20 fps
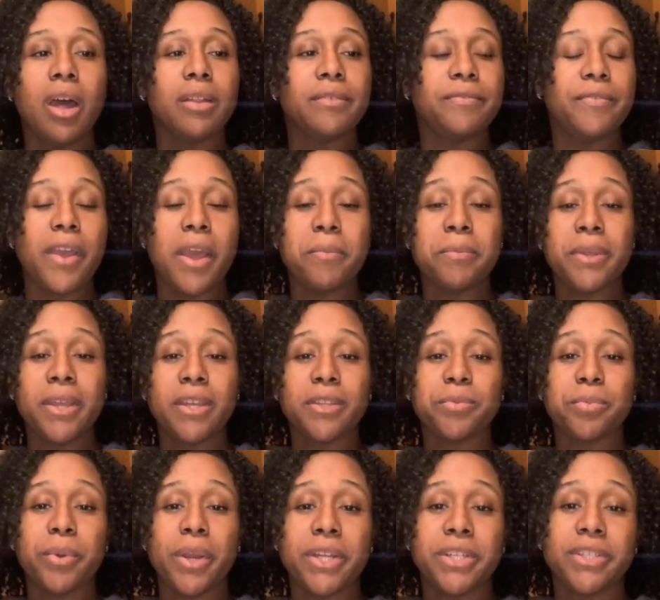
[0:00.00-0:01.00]
Family
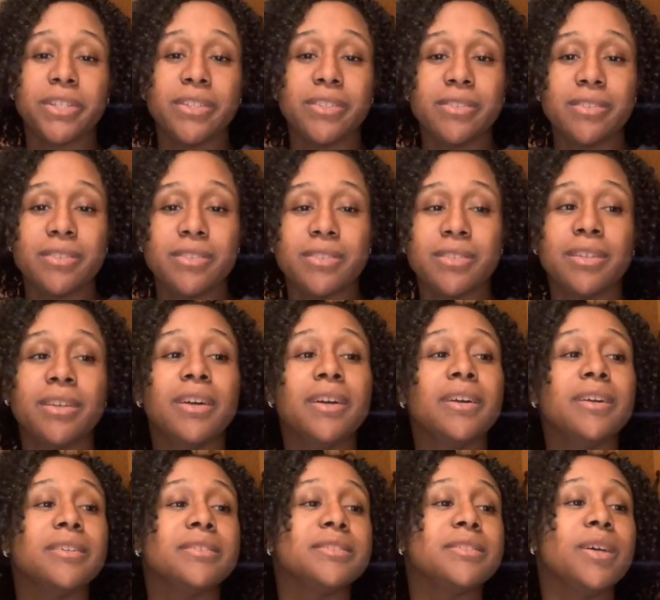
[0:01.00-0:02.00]
Expressions.
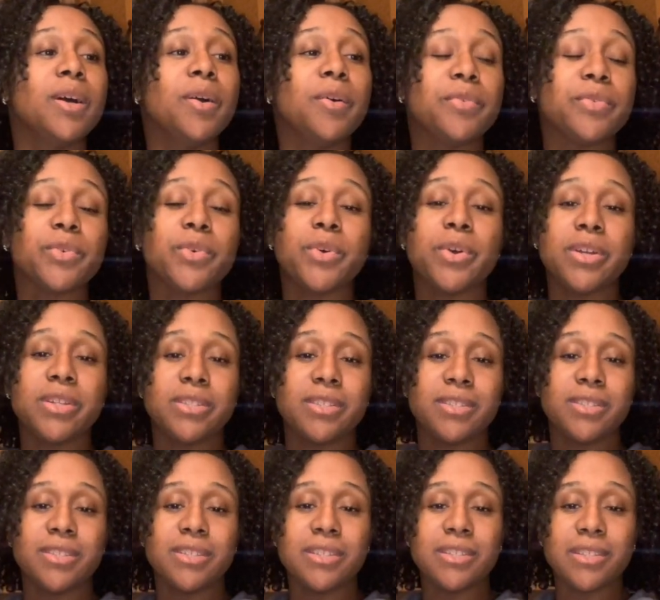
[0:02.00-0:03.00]
So, of course,
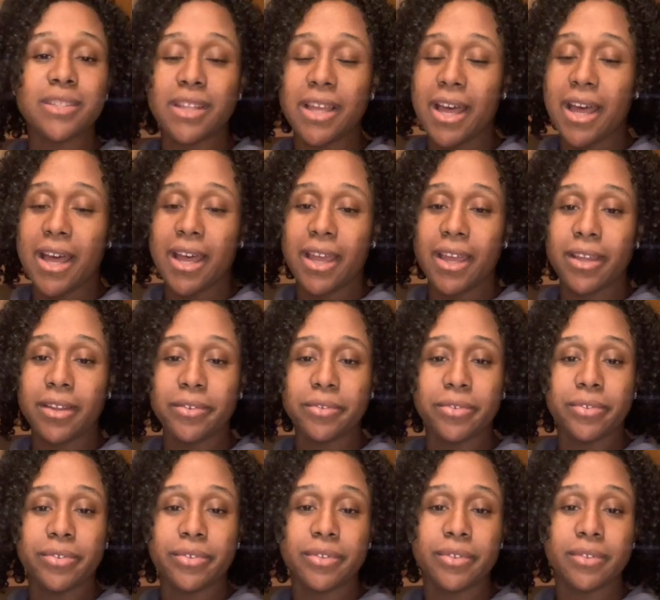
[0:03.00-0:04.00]
this is live.
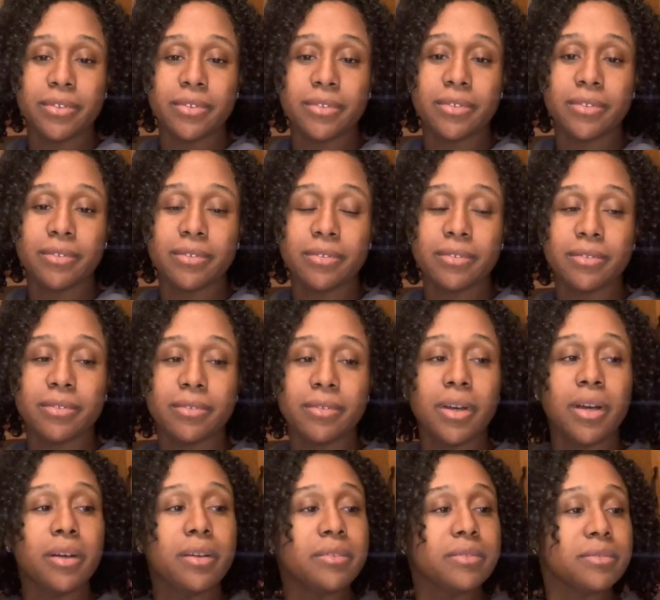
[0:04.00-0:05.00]

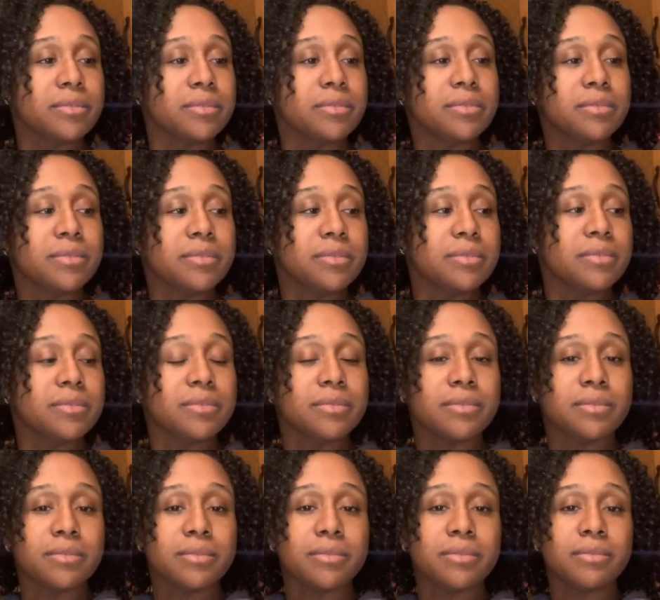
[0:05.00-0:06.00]
Well,
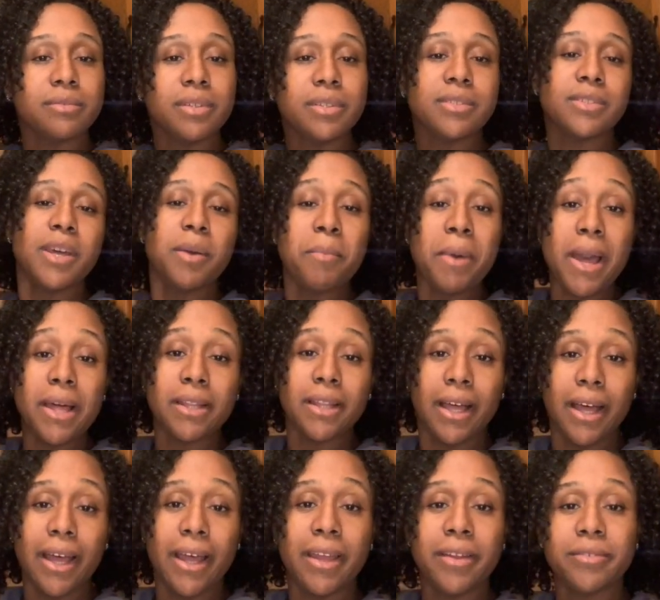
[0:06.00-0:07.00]

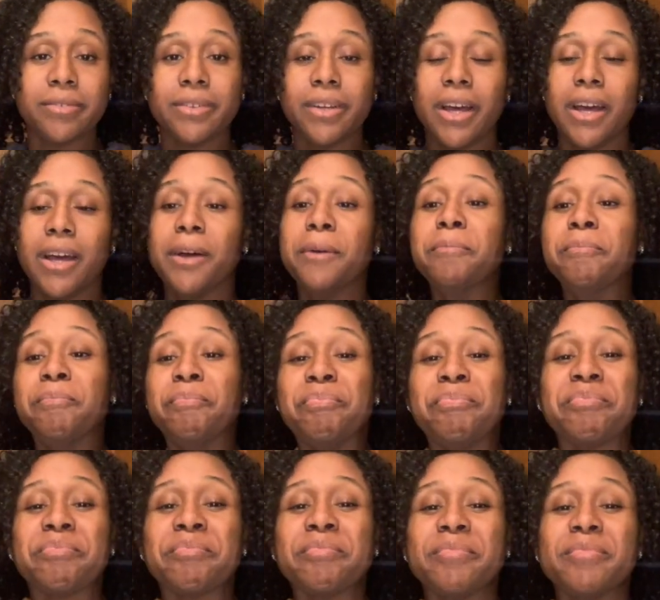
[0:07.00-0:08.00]
semi-live
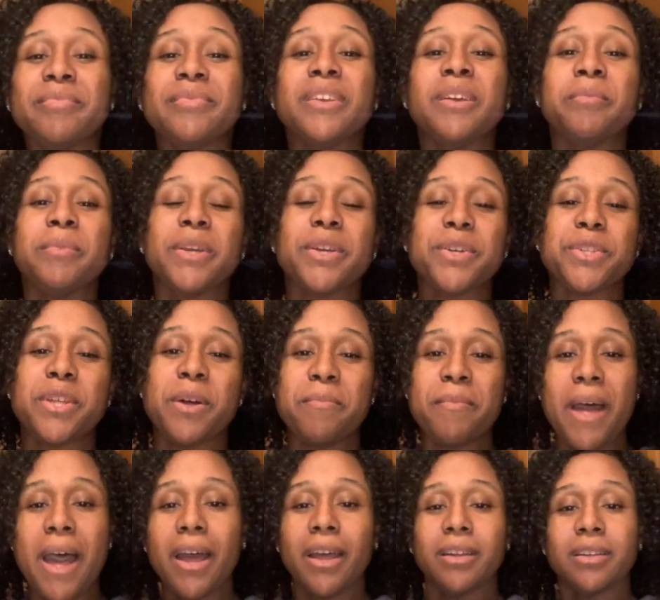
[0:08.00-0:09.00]
because I'm
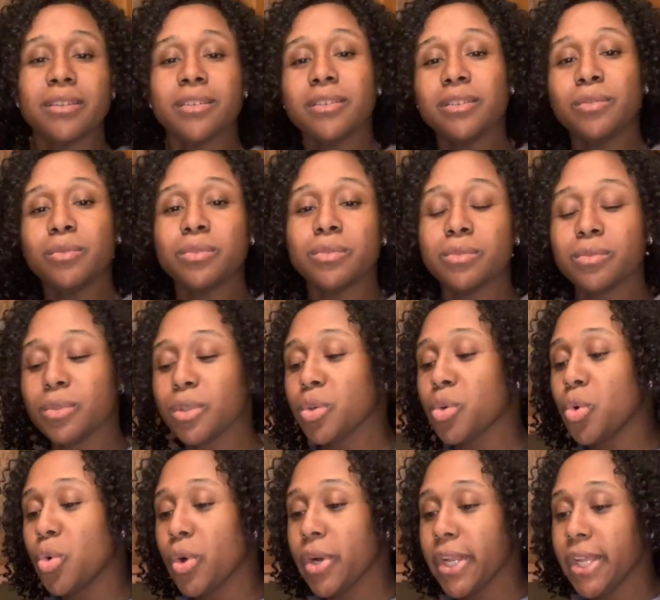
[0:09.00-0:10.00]
not
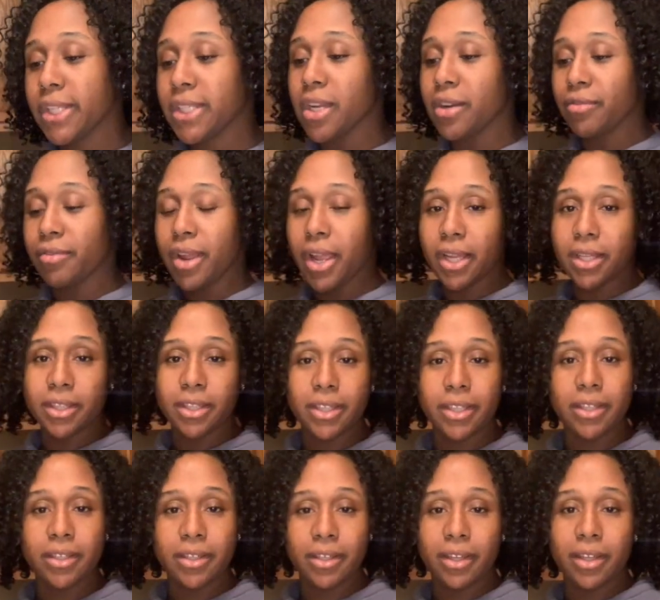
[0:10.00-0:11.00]
recording
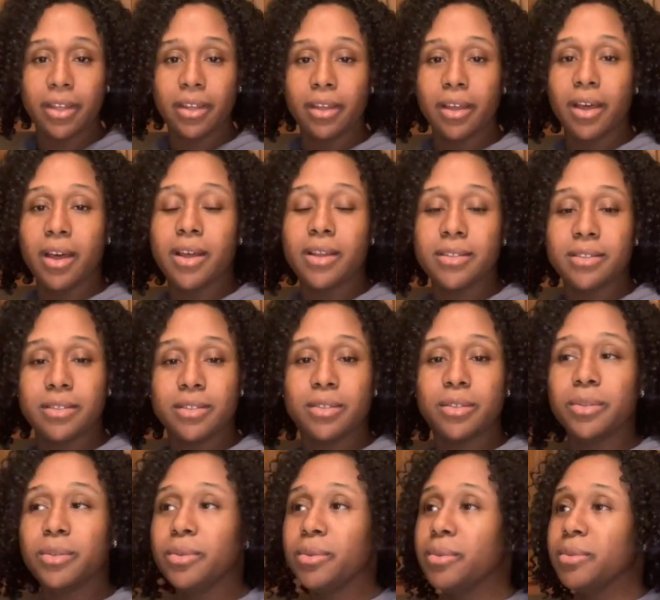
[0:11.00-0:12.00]
directly onto.
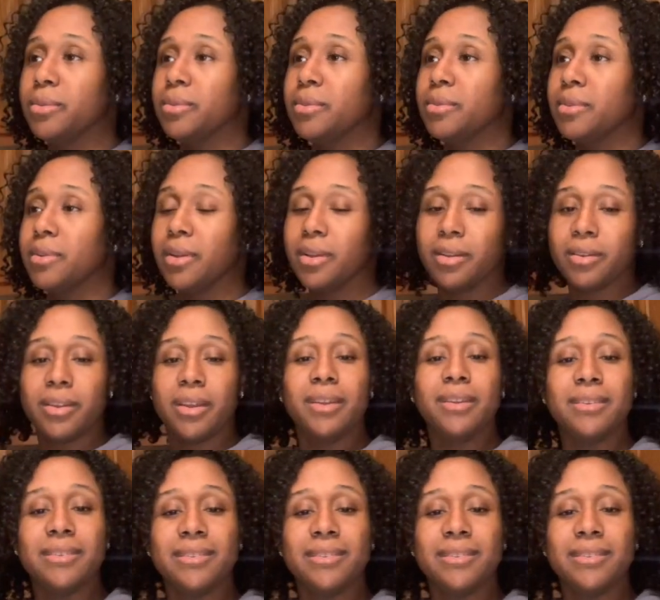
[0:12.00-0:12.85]
Okay.